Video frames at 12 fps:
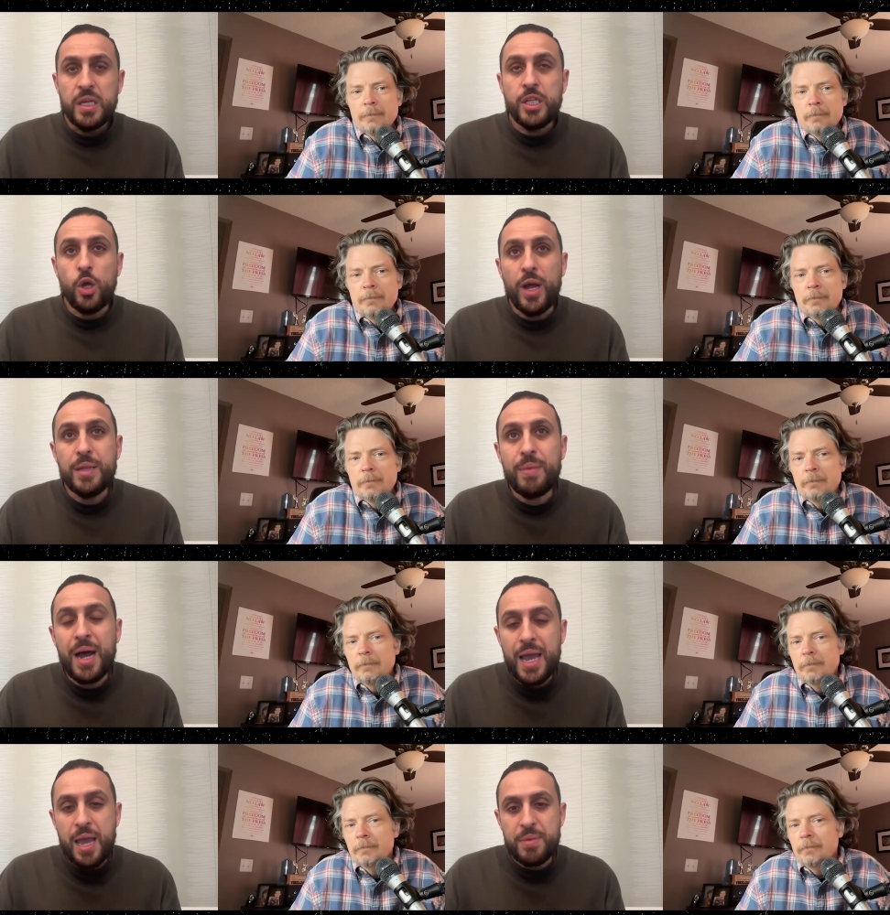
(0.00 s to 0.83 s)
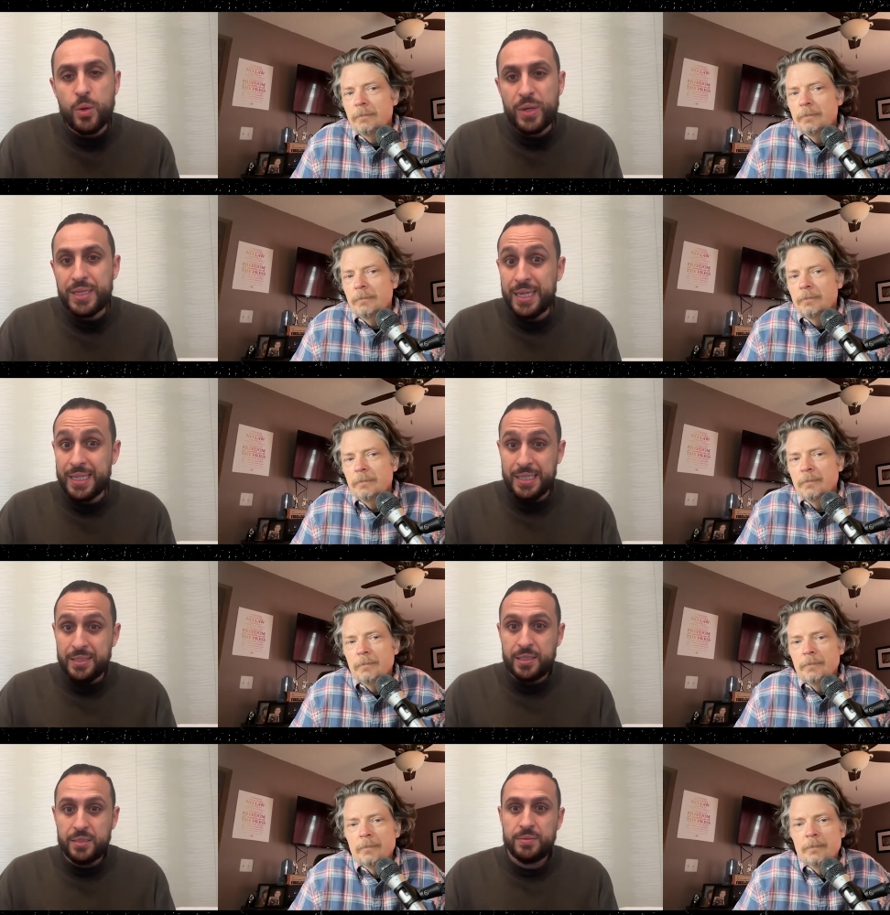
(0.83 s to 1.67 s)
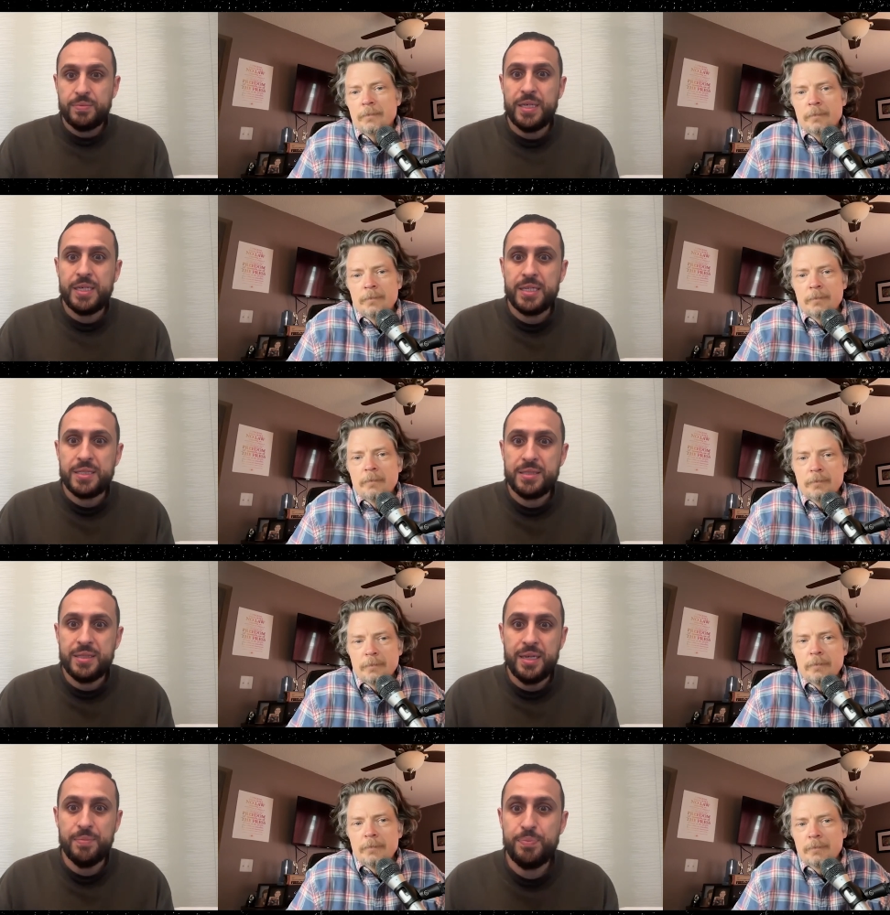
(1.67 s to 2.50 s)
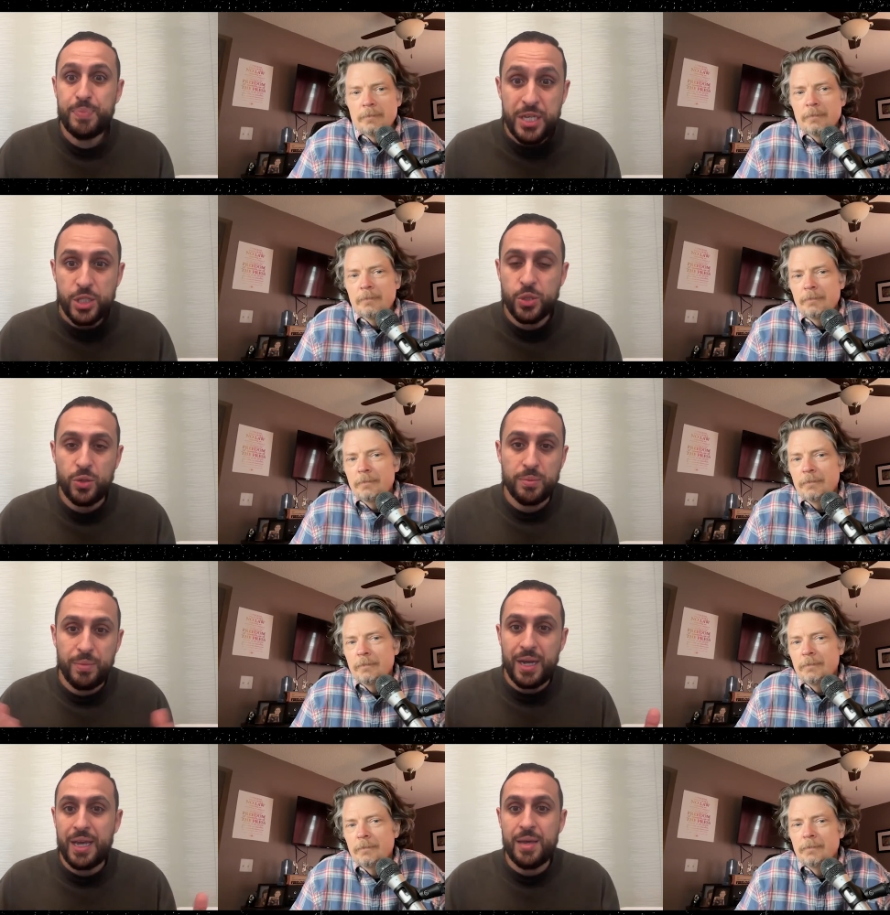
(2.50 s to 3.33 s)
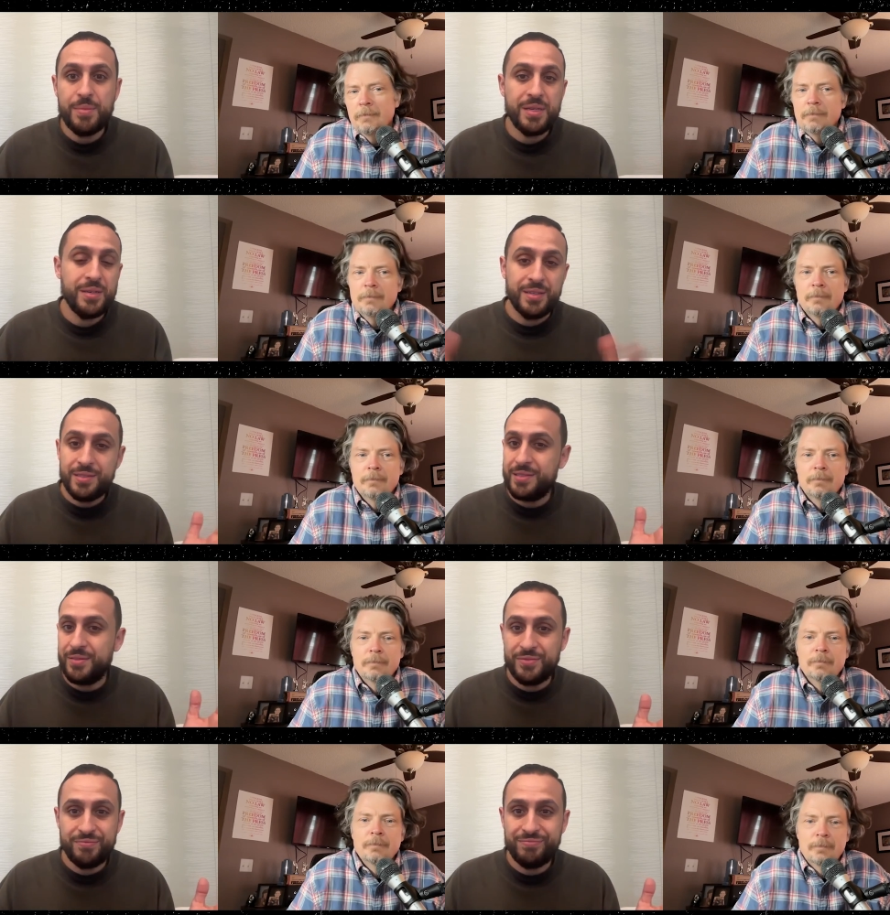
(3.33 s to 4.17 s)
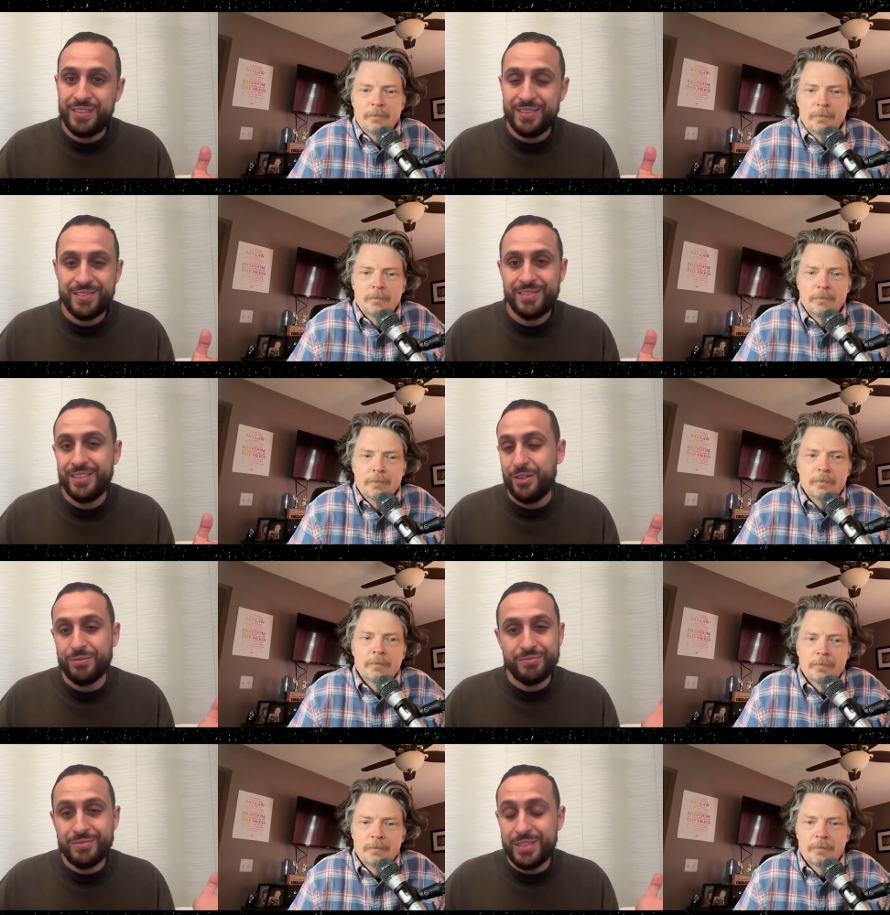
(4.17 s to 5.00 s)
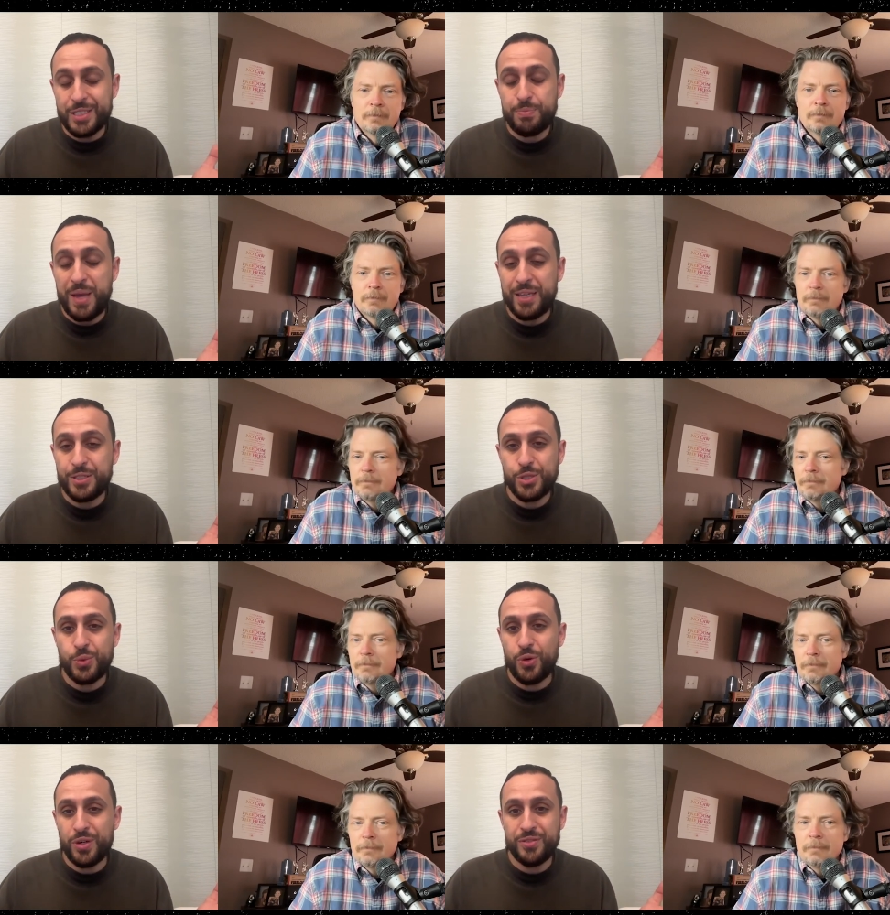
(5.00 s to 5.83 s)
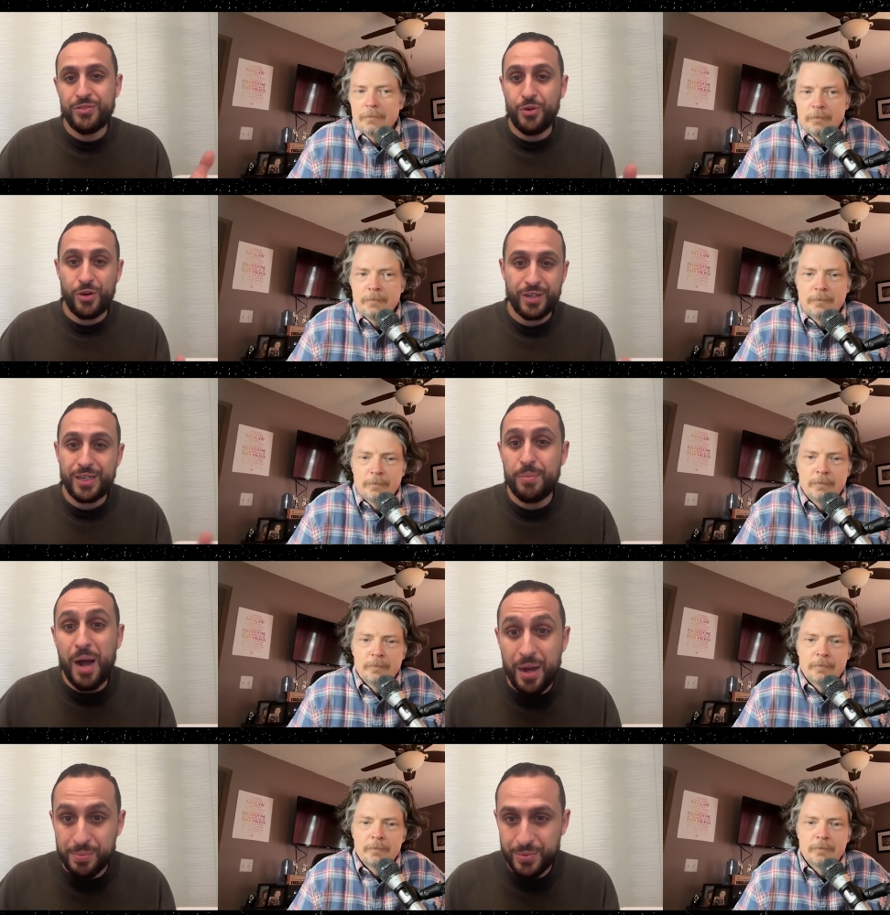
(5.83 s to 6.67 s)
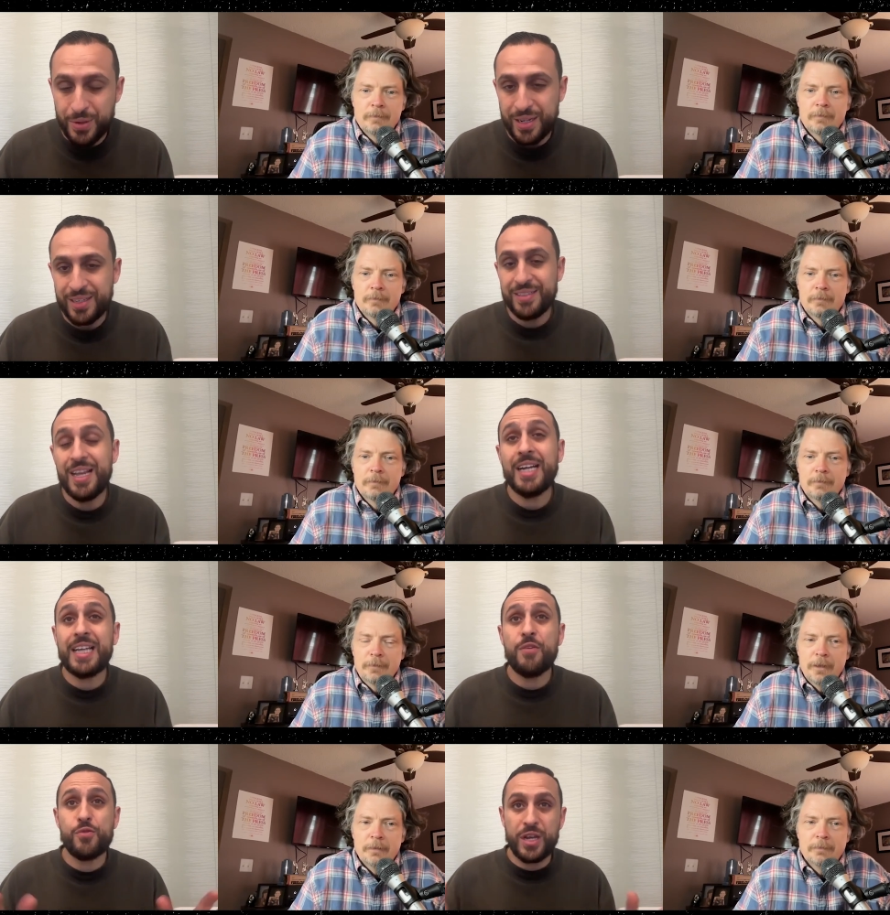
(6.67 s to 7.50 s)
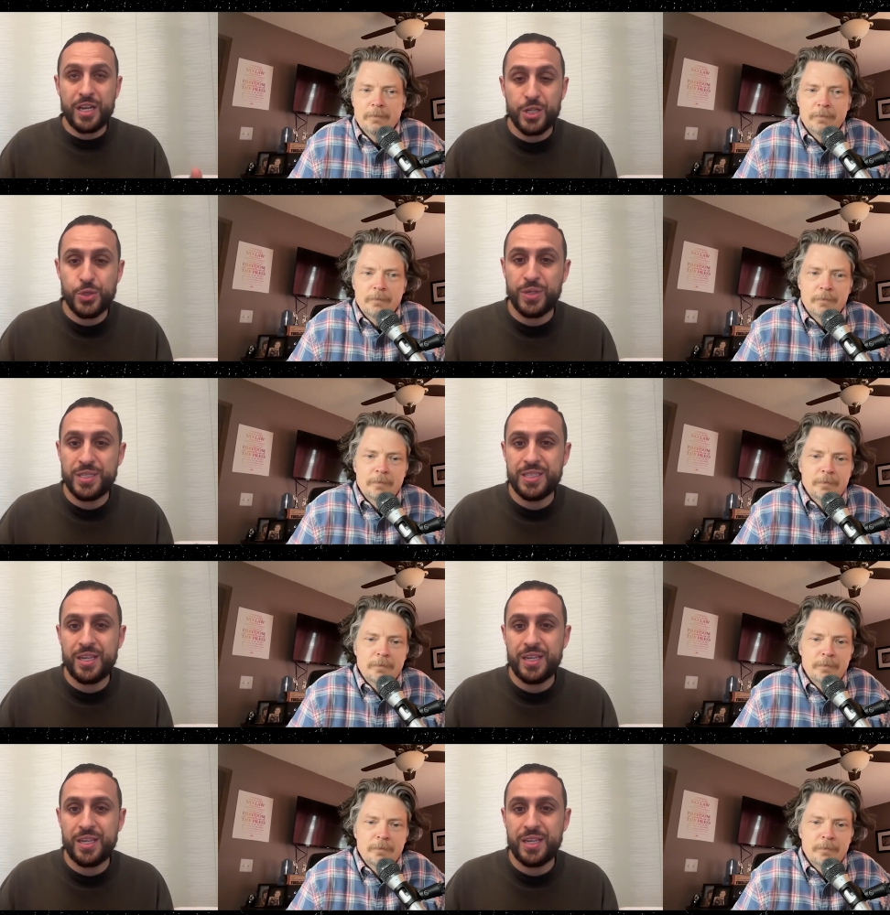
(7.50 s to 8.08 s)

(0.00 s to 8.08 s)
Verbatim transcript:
Speaker 1: You know, in Miami we didn't because mm-hmm. pincho in Miami is a, it's you know the Spanish word for kebab, right? Not every country